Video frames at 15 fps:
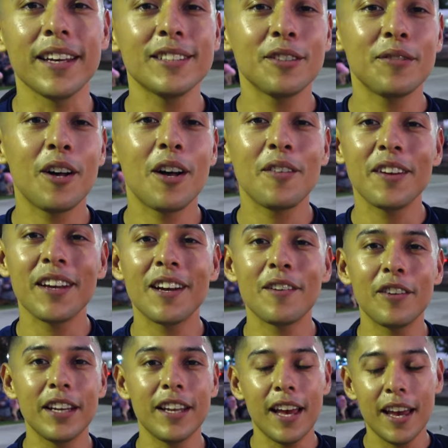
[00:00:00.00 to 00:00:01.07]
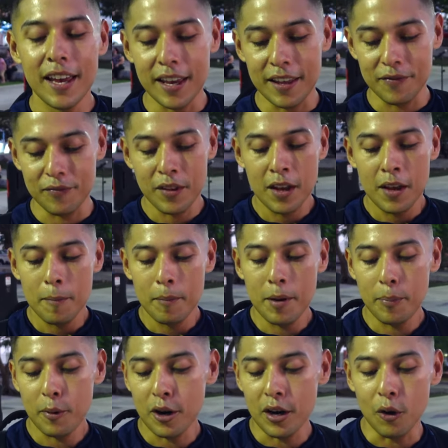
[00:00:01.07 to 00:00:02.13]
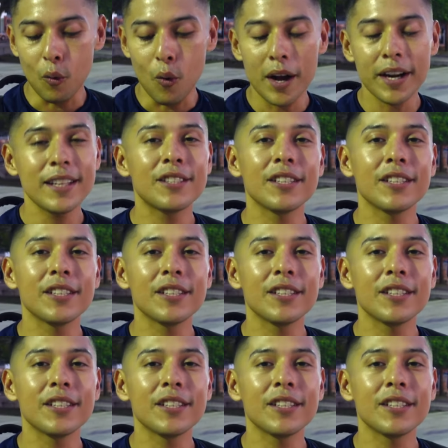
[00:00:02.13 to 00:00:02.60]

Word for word: It's evolving every day, and people are wanting